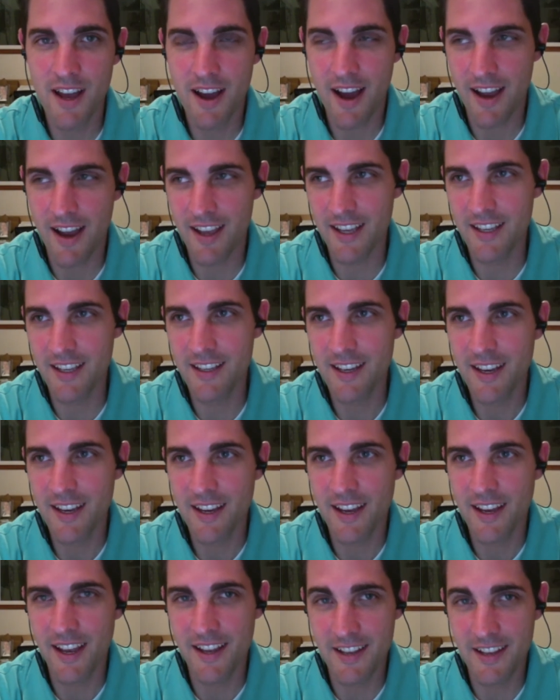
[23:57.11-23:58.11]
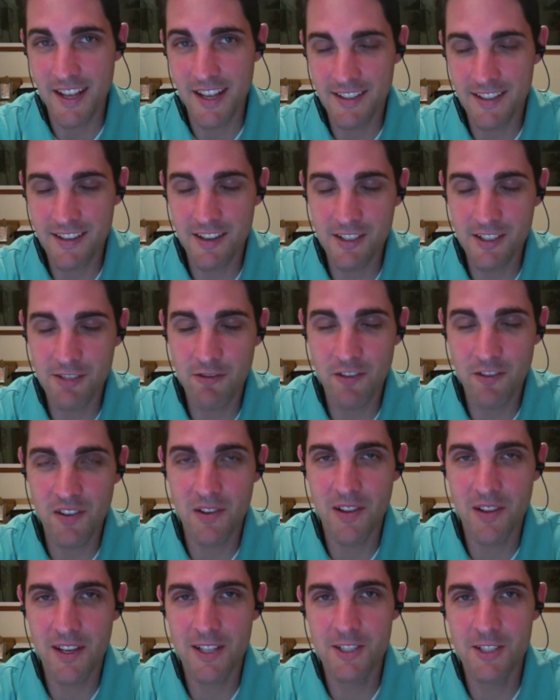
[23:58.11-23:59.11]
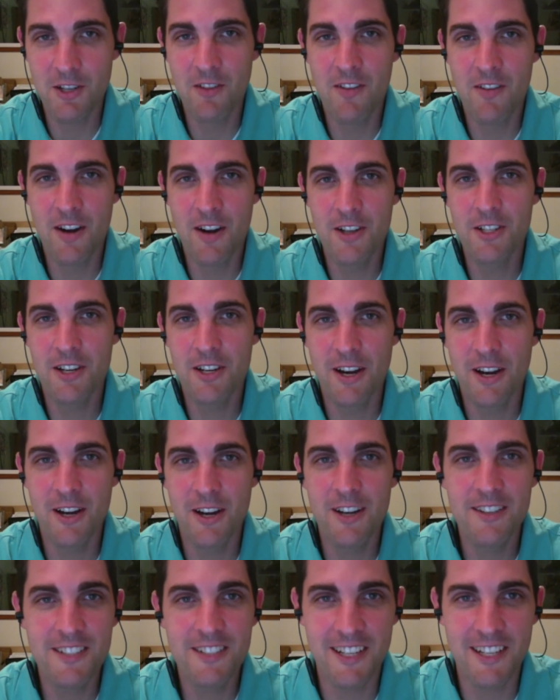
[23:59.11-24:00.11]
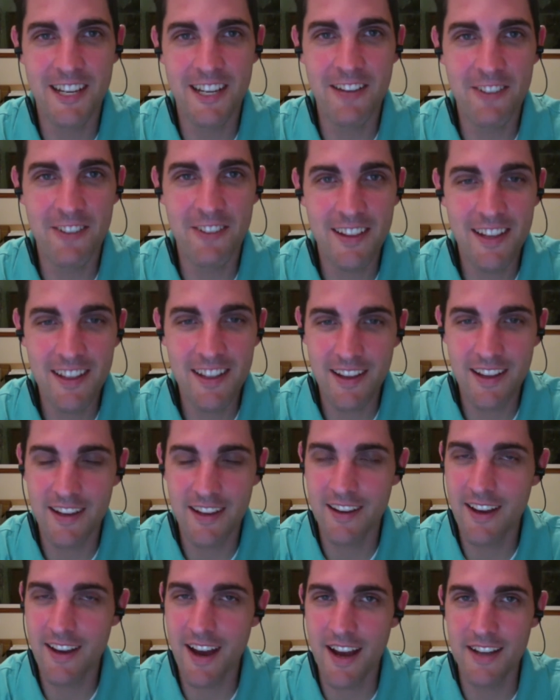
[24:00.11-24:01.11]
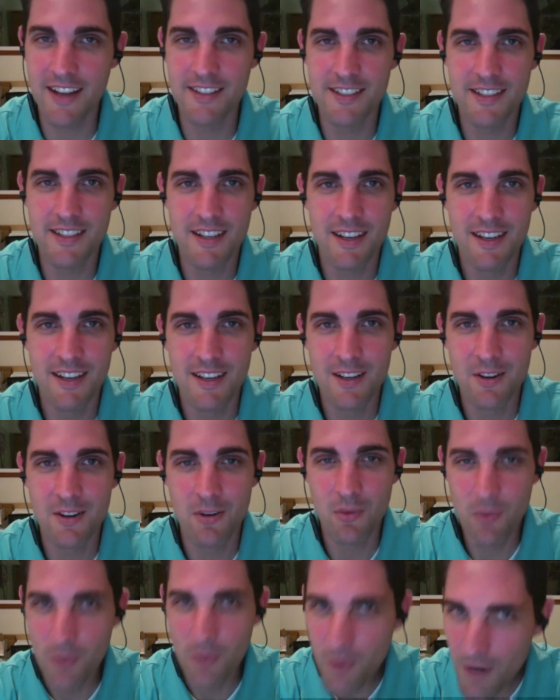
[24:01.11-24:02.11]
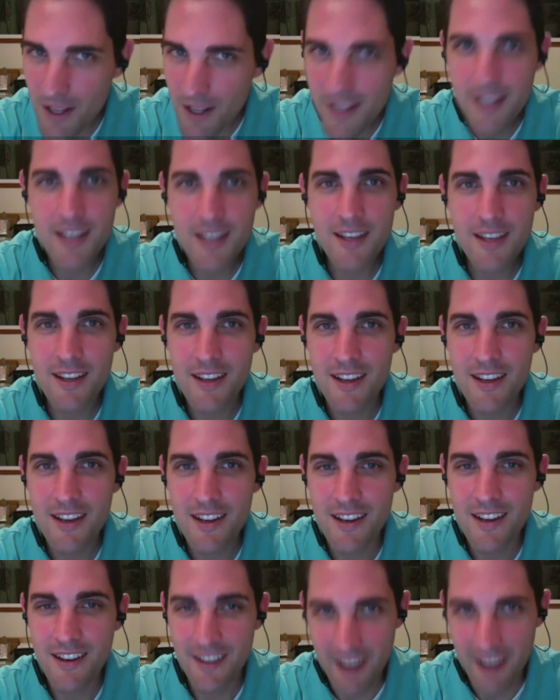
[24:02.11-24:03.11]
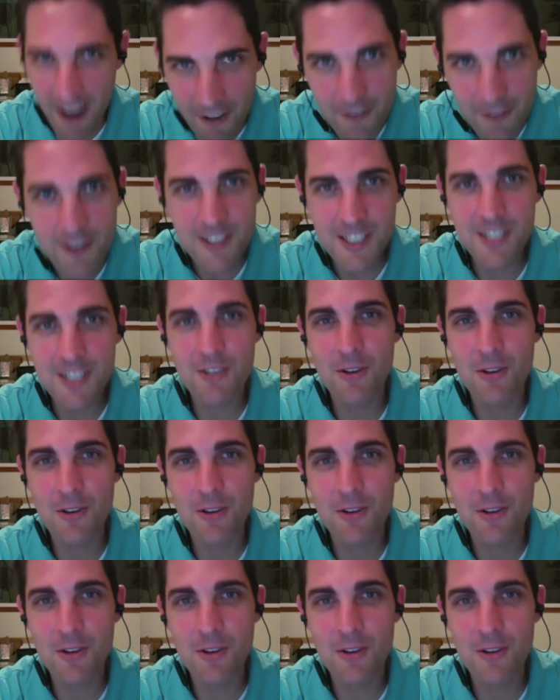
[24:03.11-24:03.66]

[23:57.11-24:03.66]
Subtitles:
It does feel like it's over-engineered significantly. Like, guys, really? Every single